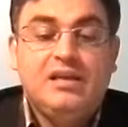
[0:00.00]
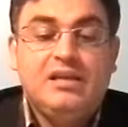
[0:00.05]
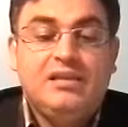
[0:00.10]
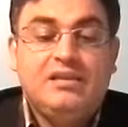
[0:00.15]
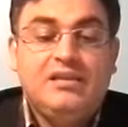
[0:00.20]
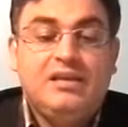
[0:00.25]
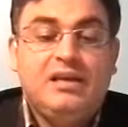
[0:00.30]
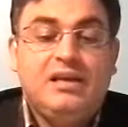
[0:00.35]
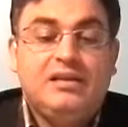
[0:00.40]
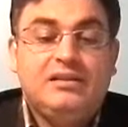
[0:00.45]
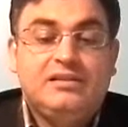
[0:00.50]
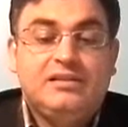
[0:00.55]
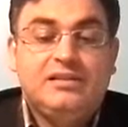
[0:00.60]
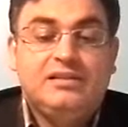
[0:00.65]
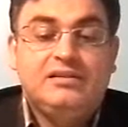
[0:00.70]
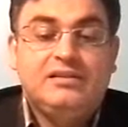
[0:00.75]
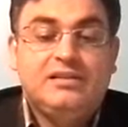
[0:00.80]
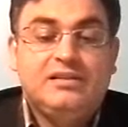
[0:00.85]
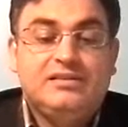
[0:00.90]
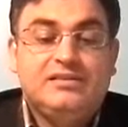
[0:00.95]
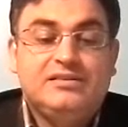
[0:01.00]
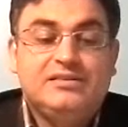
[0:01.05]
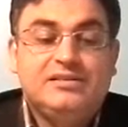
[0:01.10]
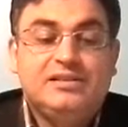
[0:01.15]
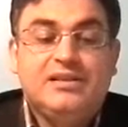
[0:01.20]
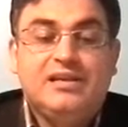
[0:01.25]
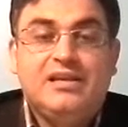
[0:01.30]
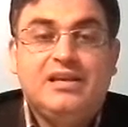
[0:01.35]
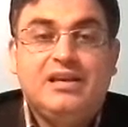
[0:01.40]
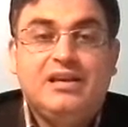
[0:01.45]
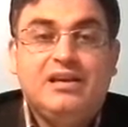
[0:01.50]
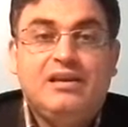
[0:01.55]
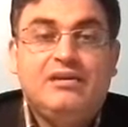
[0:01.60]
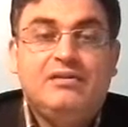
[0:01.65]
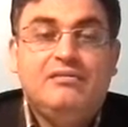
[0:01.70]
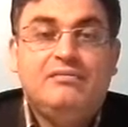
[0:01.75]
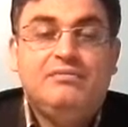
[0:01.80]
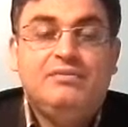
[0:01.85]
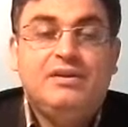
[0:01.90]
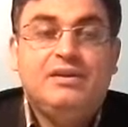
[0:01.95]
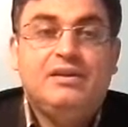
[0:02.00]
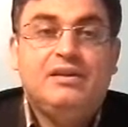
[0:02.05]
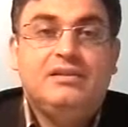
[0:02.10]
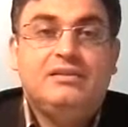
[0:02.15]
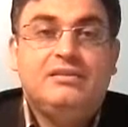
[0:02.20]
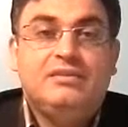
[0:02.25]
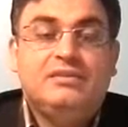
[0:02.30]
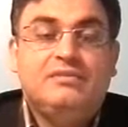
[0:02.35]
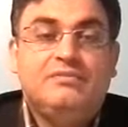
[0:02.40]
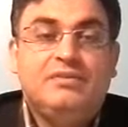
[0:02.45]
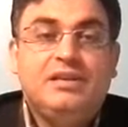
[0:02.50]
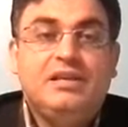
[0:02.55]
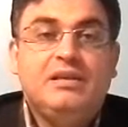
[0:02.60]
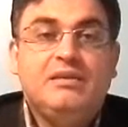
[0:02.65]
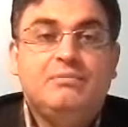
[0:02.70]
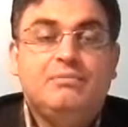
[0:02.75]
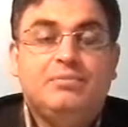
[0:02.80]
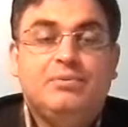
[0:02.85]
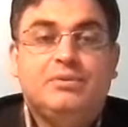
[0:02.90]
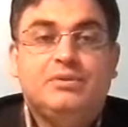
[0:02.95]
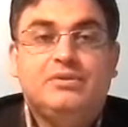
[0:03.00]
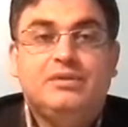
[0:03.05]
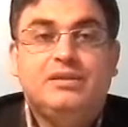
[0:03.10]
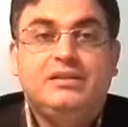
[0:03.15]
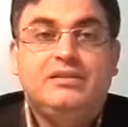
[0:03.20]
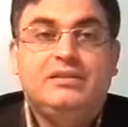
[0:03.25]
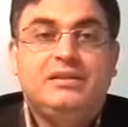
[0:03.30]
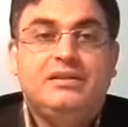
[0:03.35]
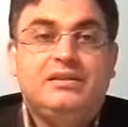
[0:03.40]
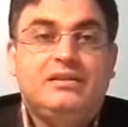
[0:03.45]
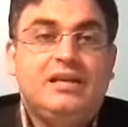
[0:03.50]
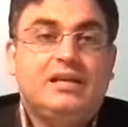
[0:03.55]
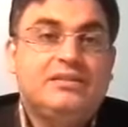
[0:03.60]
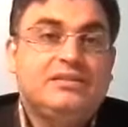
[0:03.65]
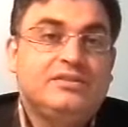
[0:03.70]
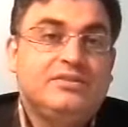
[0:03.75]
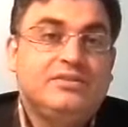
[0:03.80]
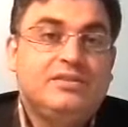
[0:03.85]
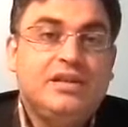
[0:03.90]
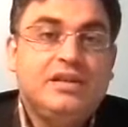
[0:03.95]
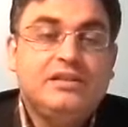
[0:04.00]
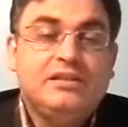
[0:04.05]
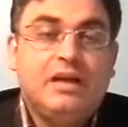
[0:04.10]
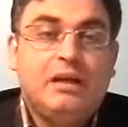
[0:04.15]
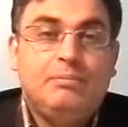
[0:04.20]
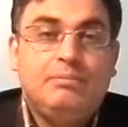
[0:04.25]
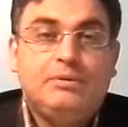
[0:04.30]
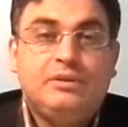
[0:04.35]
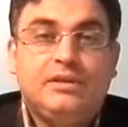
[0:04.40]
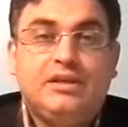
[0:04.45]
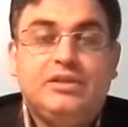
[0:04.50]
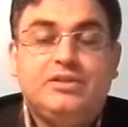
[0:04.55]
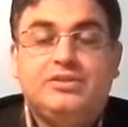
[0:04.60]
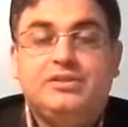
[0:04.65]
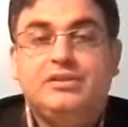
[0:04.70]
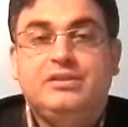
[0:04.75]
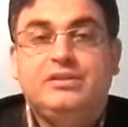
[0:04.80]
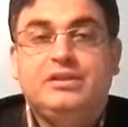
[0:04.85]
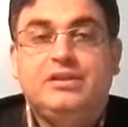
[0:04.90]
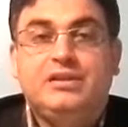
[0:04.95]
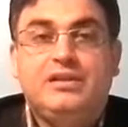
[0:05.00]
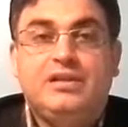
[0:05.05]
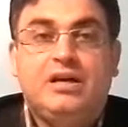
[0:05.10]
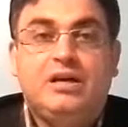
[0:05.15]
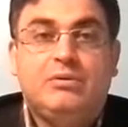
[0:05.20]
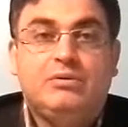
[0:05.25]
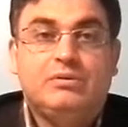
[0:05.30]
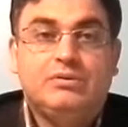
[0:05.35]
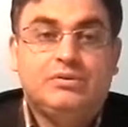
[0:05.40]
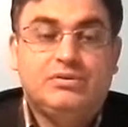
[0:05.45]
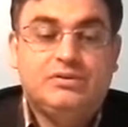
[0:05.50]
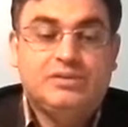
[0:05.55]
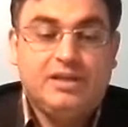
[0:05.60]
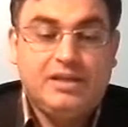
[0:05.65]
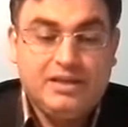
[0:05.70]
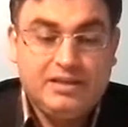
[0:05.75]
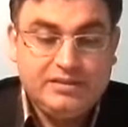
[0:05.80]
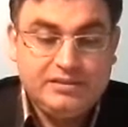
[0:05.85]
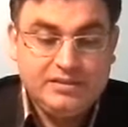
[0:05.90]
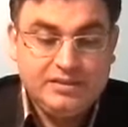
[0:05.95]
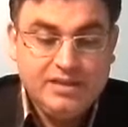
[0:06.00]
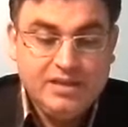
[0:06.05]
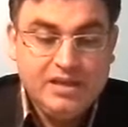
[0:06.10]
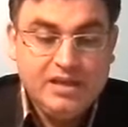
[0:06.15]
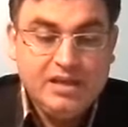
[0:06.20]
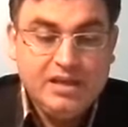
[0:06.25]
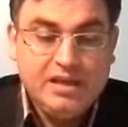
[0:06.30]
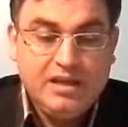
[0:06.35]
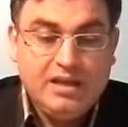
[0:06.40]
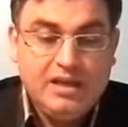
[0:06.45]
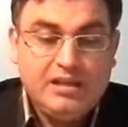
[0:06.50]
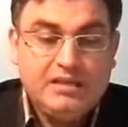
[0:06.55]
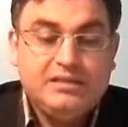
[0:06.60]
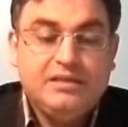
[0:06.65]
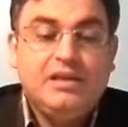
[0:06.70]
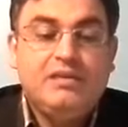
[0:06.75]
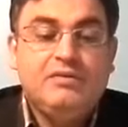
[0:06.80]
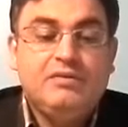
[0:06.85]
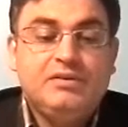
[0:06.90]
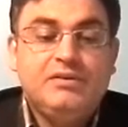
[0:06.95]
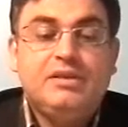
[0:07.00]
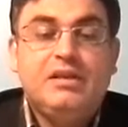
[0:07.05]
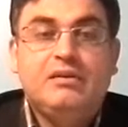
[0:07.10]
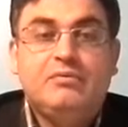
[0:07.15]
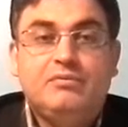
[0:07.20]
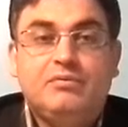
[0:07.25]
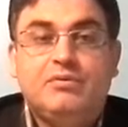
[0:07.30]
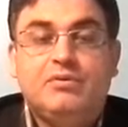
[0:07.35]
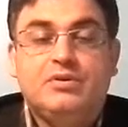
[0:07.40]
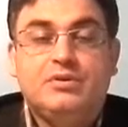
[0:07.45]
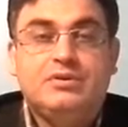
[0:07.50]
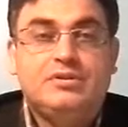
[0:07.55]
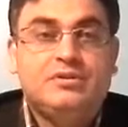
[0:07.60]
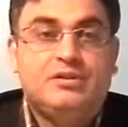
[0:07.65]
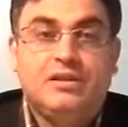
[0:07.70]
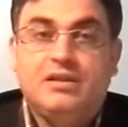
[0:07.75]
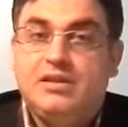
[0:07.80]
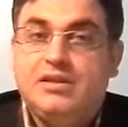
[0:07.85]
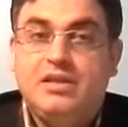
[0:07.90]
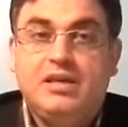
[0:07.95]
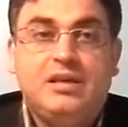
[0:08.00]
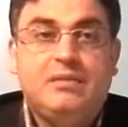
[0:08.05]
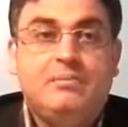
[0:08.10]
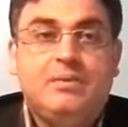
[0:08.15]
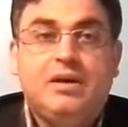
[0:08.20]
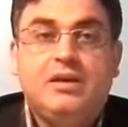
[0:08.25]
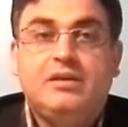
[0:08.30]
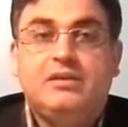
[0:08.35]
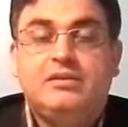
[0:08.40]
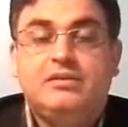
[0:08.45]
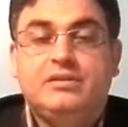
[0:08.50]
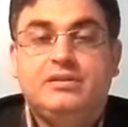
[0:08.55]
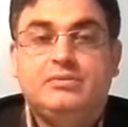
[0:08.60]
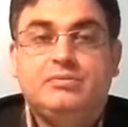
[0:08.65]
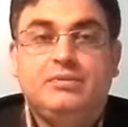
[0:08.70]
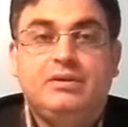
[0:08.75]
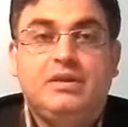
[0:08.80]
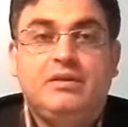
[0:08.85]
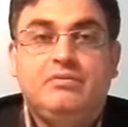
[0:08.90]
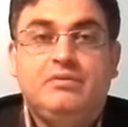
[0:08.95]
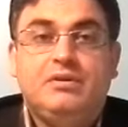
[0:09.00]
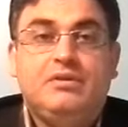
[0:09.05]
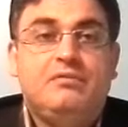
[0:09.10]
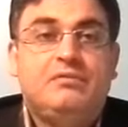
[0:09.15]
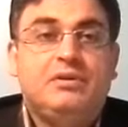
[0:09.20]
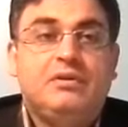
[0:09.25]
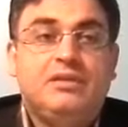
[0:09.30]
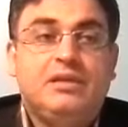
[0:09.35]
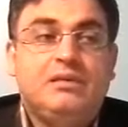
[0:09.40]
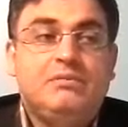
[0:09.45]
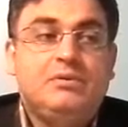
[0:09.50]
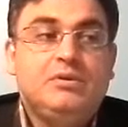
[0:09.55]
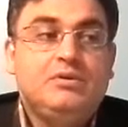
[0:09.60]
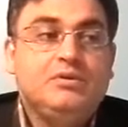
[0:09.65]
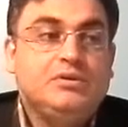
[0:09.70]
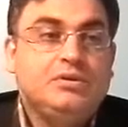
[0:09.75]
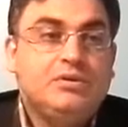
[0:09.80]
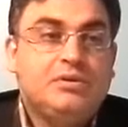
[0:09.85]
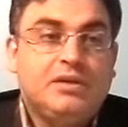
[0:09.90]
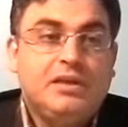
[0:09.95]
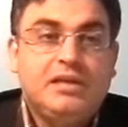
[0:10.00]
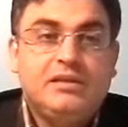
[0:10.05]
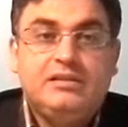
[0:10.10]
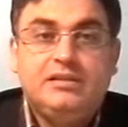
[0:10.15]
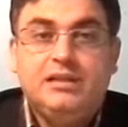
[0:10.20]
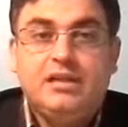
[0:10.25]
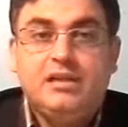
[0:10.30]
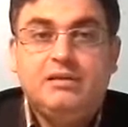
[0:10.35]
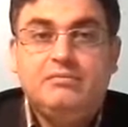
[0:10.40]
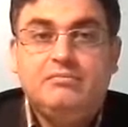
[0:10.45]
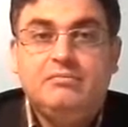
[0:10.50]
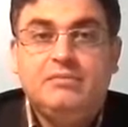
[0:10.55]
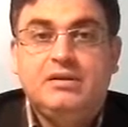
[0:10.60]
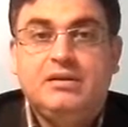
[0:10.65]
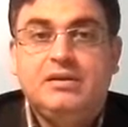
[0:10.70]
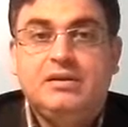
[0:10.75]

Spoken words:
That it is very important. It has a great application in our society, and every time, of course, think about it this way: every time you use your ATM